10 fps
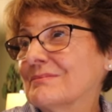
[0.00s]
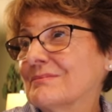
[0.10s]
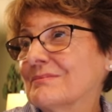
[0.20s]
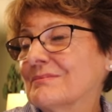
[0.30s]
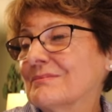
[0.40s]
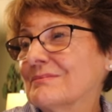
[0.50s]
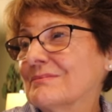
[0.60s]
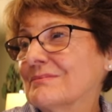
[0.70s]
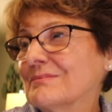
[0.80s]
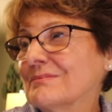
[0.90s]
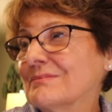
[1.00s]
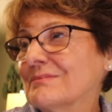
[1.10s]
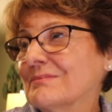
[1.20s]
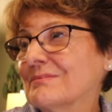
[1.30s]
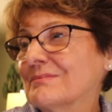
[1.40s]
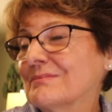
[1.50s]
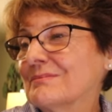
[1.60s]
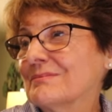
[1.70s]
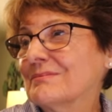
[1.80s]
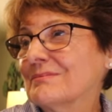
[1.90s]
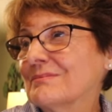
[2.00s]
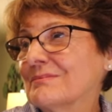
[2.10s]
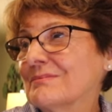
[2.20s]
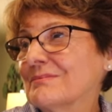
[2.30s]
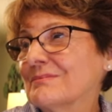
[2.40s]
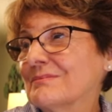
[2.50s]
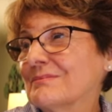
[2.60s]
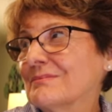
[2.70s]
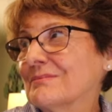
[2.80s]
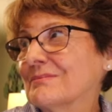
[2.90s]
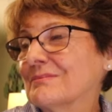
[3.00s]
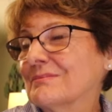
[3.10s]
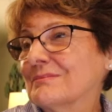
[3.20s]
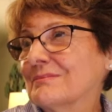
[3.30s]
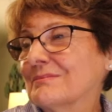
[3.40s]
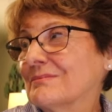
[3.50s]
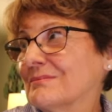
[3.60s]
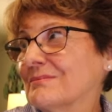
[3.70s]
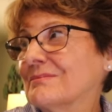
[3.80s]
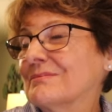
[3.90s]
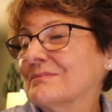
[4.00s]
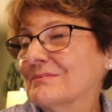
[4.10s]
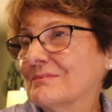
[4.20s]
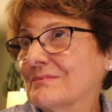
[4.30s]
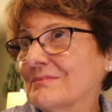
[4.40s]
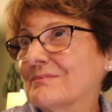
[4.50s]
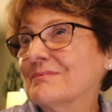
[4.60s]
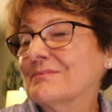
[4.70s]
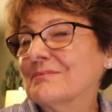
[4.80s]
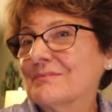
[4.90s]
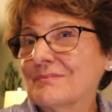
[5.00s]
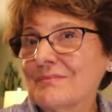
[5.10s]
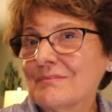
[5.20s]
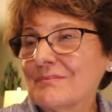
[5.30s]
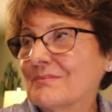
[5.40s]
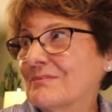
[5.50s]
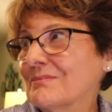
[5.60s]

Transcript: [no speech]